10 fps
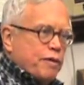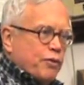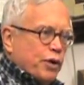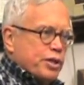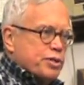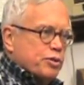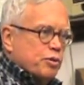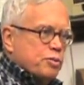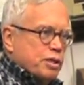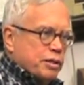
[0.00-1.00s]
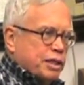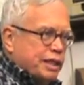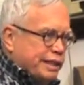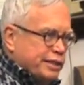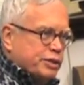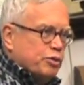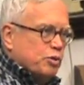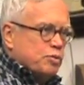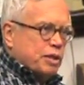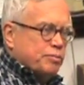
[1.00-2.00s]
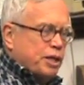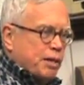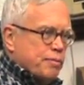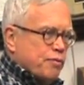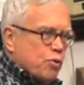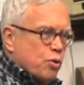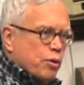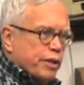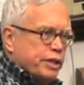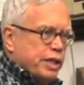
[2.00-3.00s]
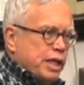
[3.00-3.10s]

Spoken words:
by various groups, Clinton's group sometime before, and